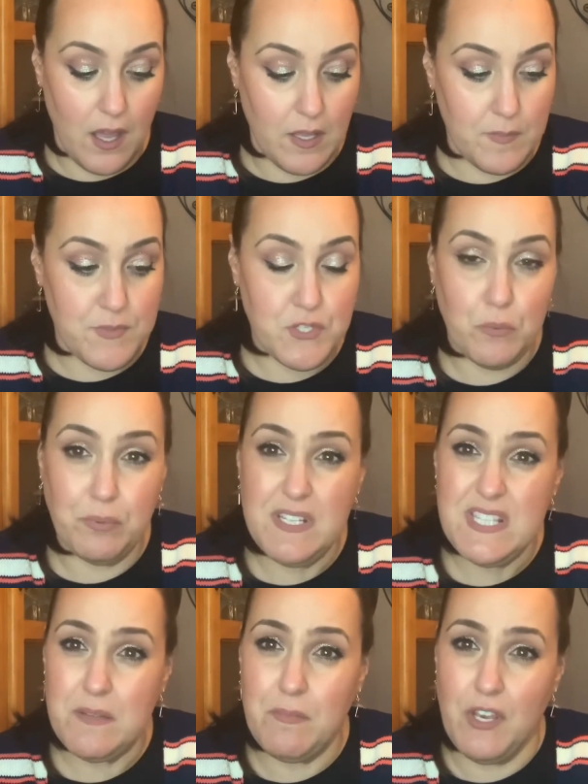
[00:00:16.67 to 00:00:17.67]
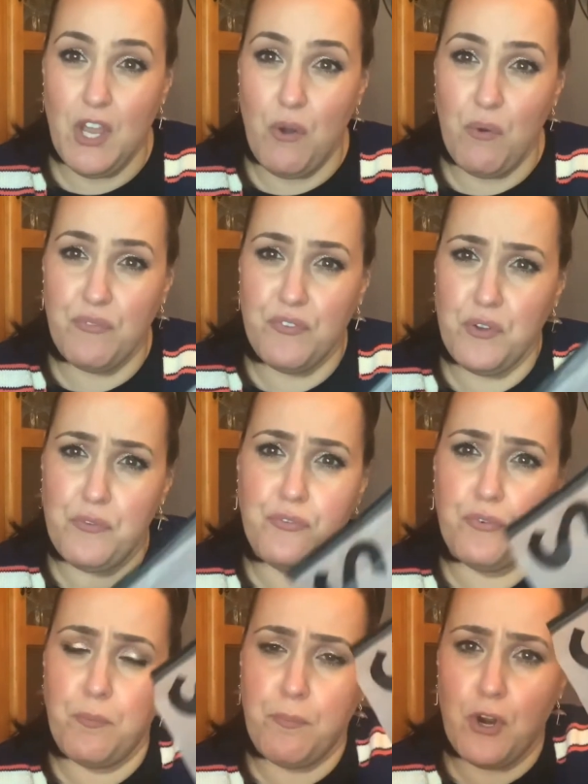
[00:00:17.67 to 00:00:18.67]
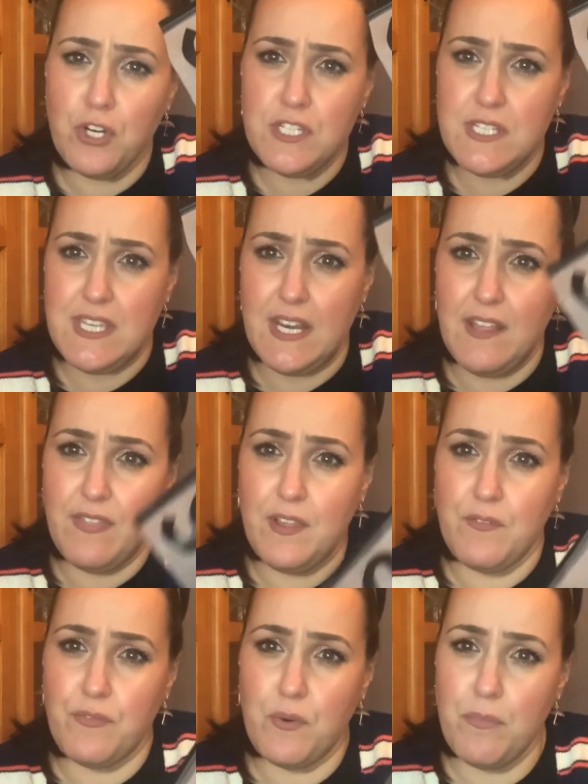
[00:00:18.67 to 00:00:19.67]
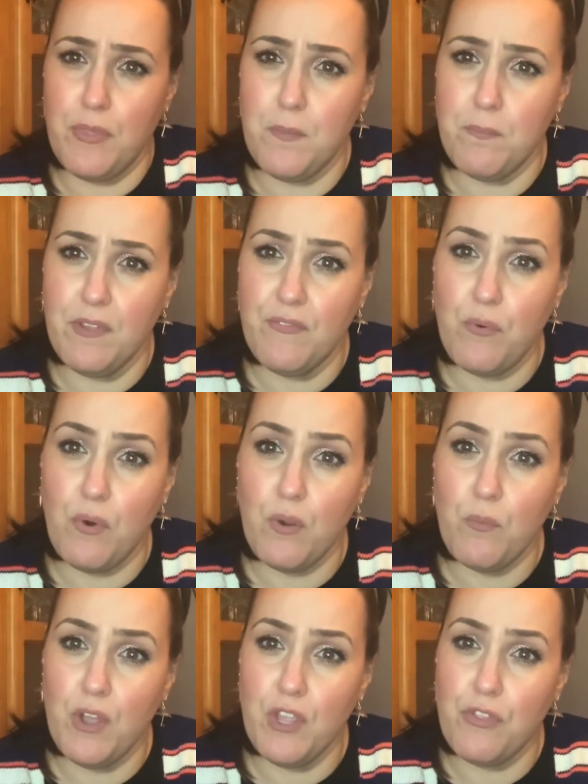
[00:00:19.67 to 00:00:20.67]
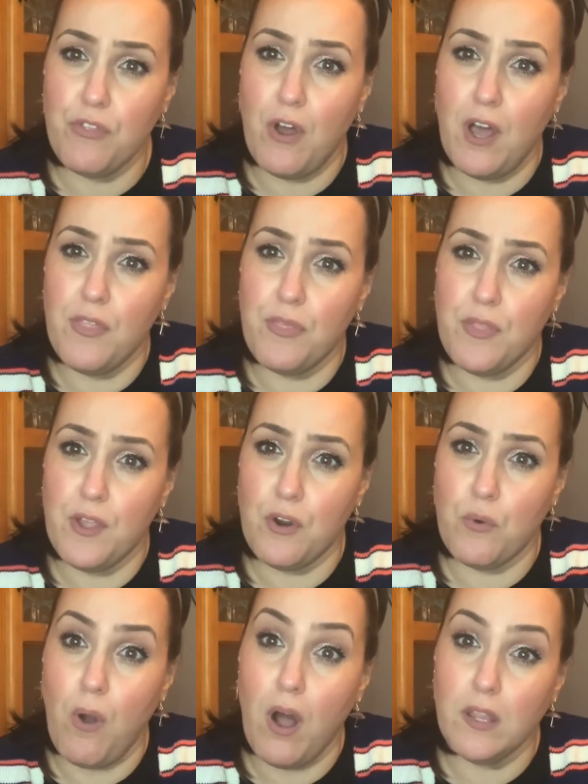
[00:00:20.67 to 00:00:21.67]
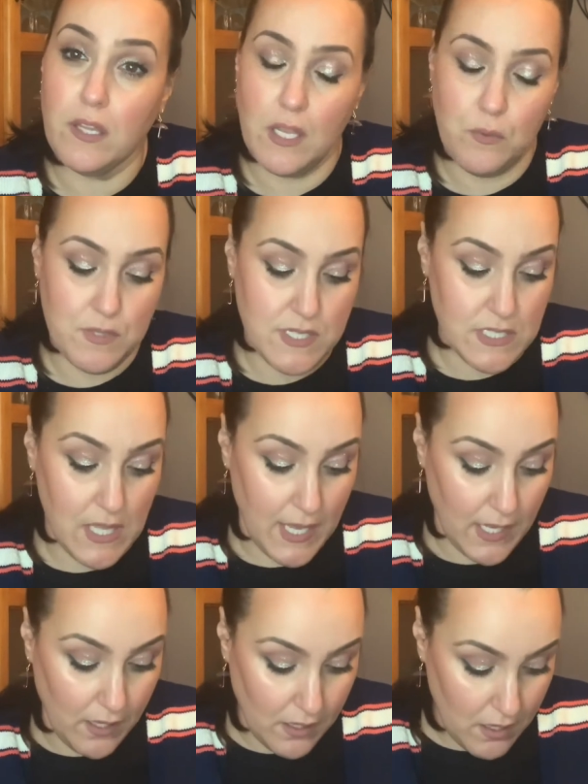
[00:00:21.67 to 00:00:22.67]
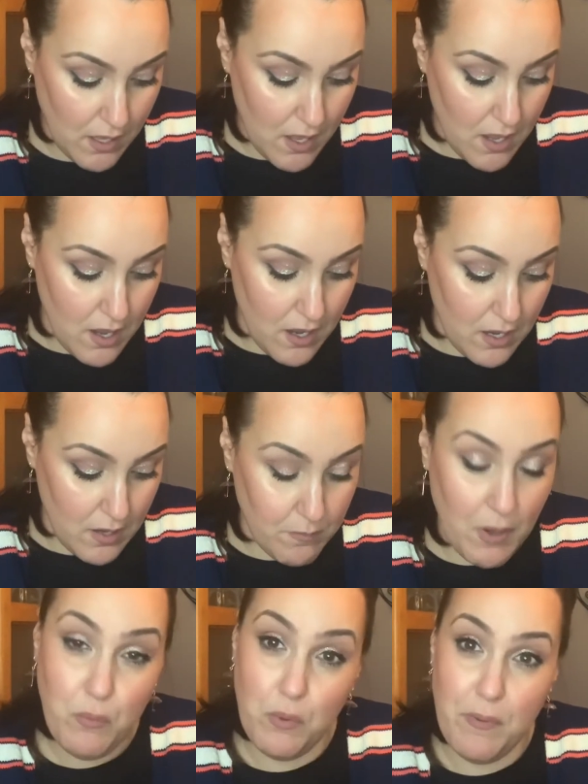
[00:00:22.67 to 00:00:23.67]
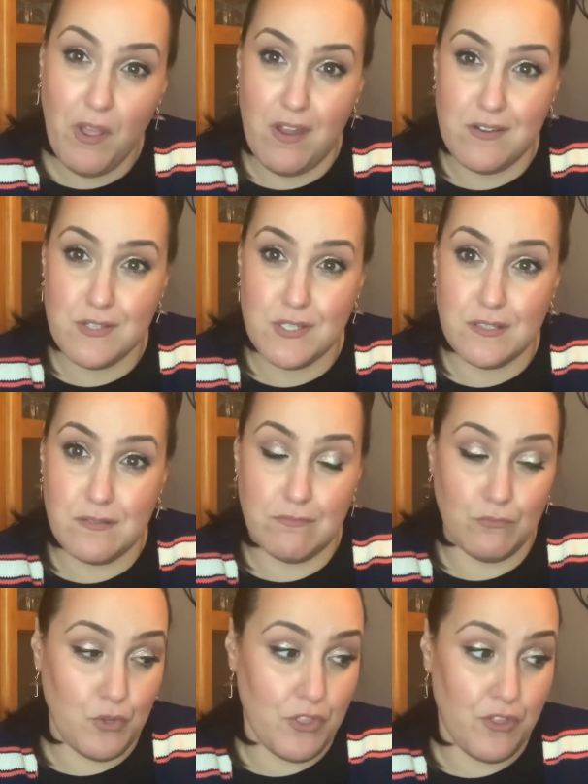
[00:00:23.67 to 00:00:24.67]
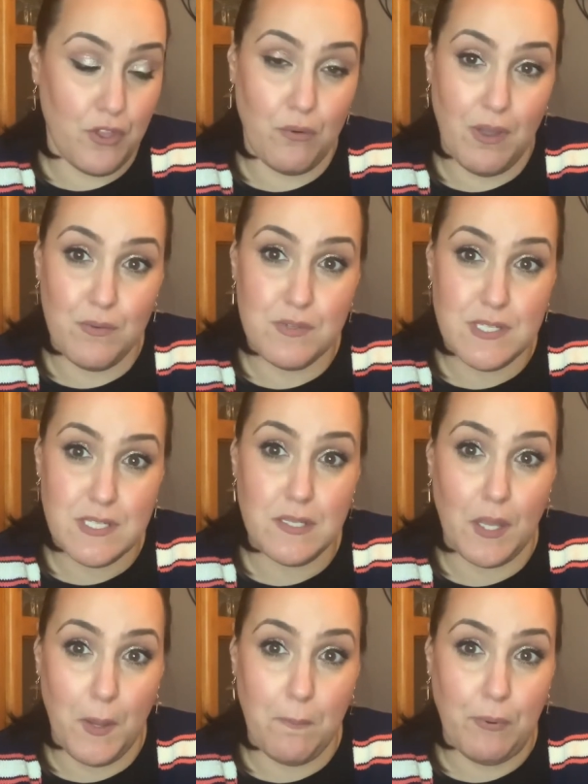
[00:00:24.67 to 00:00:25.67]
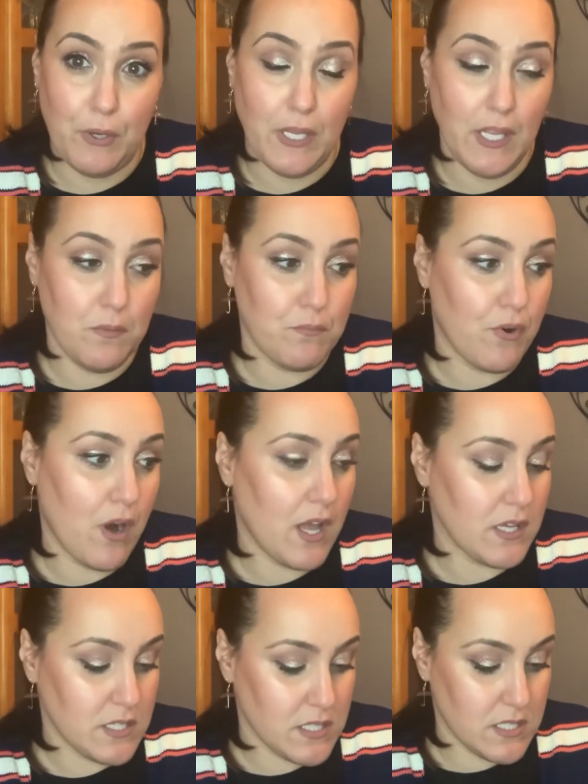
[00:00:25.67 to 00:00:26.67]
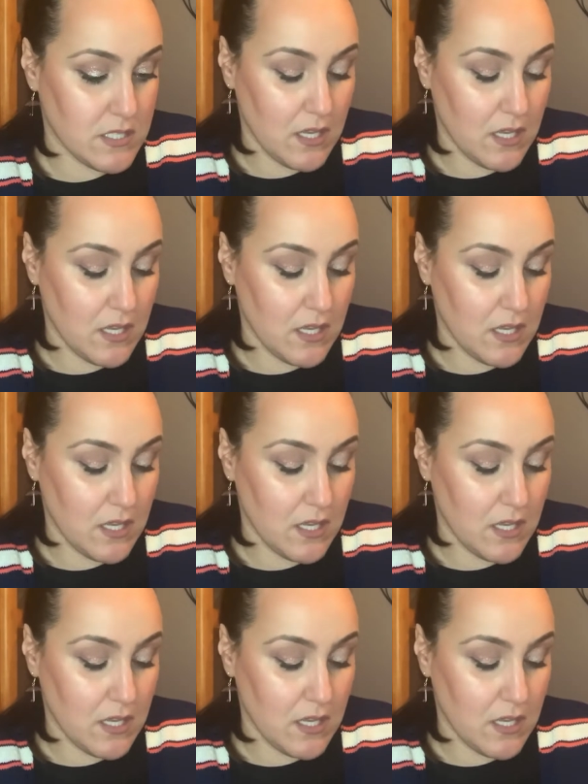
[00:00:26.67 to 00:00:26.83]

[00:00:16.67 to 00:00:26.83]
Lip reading: So please let me know if you've purchased anything from them before and what you thought their quality was like. I will be honest with you, I was pretty impressed.